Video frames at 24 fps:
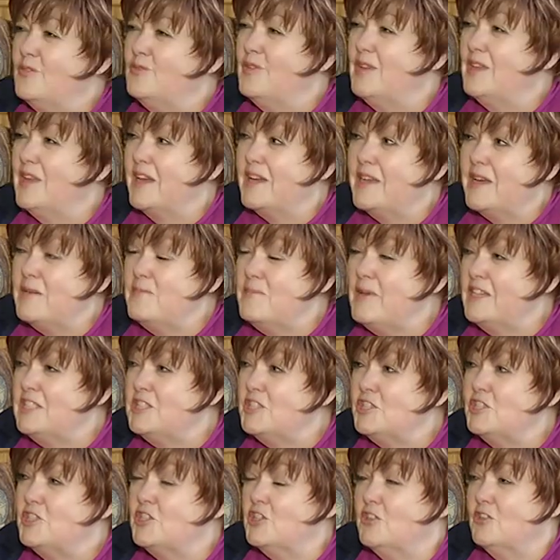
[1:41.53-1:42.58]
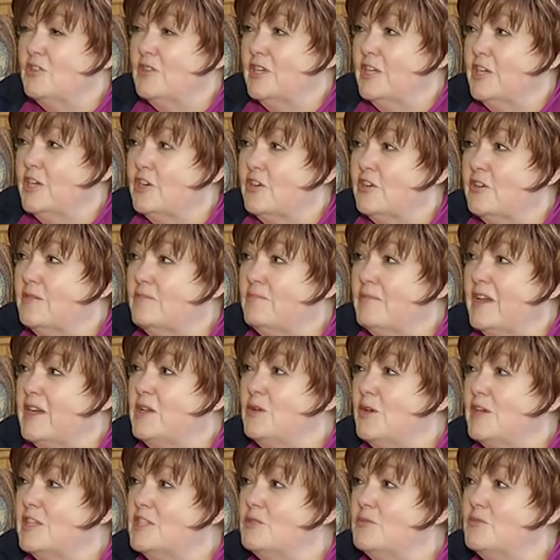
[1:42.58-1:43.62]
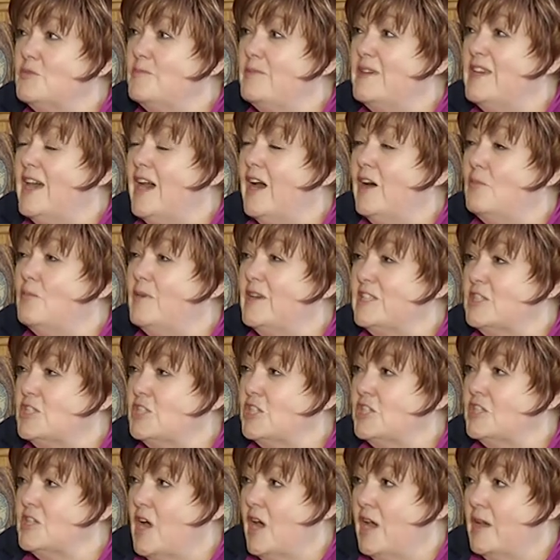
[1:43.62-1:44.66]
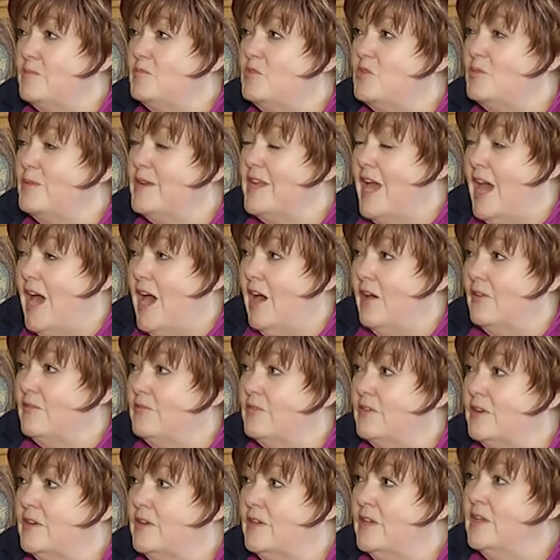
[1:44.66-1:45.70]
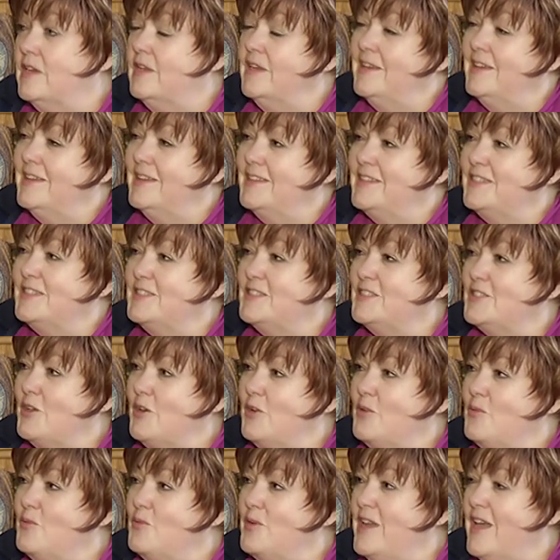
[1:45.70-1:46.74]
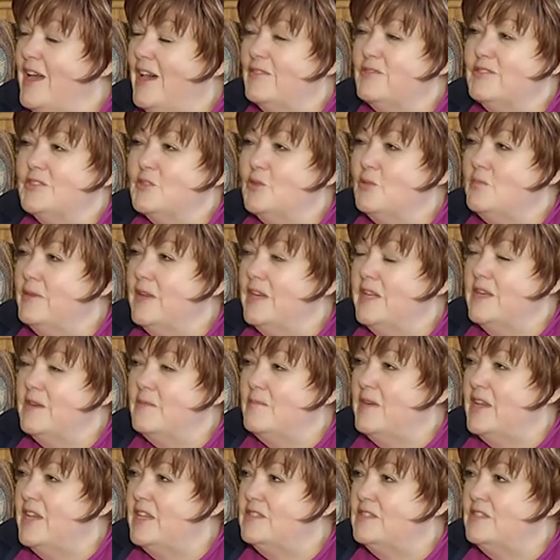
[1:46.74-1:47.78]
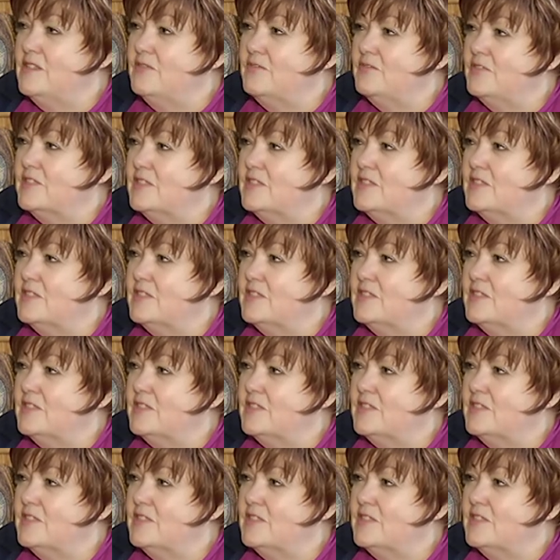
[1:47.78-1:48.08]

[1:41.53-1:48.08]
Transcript: Well, like I mentioned earlier, my question would be, how much time do we have? So we have so many amazing